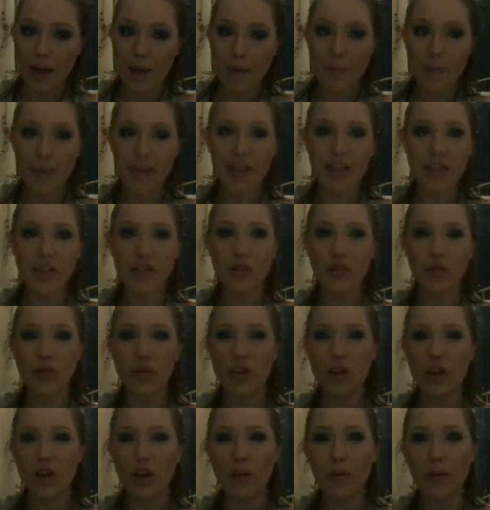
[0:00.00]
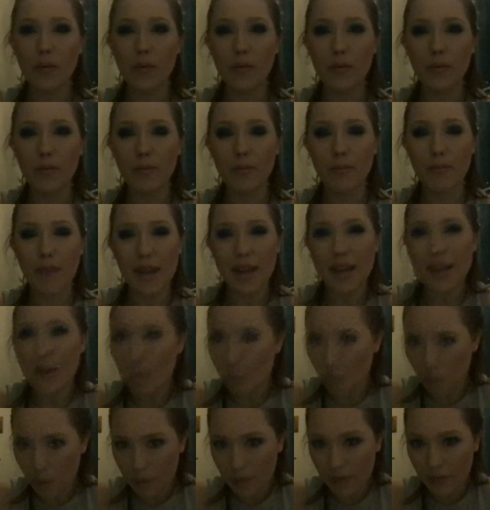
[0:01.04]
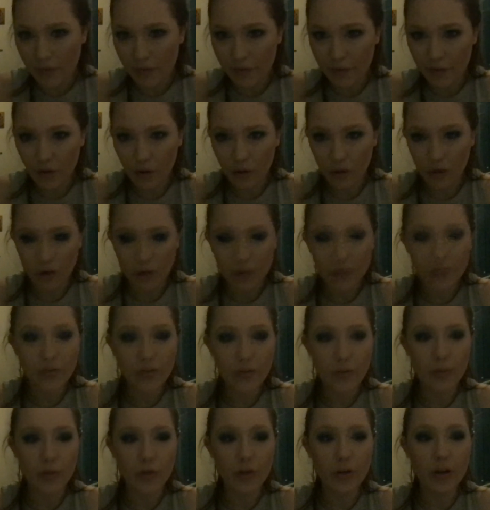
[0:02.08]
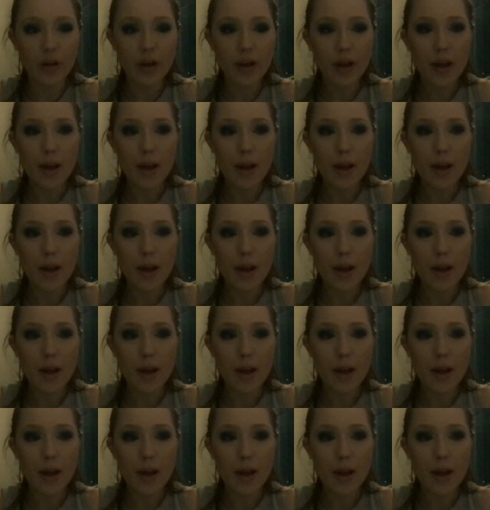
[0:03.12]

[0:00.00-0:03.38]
making sure that you're not making women feel uncomfortable.